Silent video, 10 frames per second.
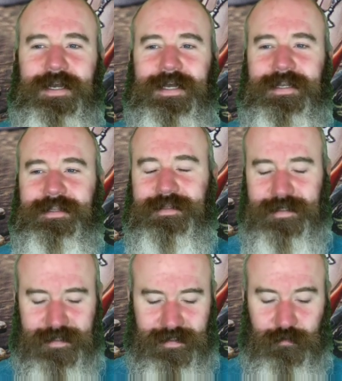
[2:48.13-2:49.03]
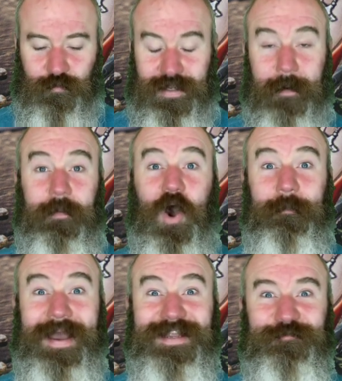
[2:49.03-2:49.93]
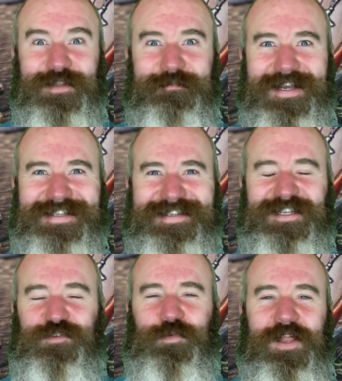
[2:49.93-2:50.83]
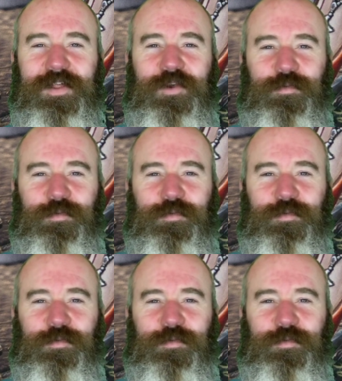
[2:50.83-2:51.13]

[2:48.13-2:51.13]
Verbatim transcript: and the we get a pot of paint with the magazine as well,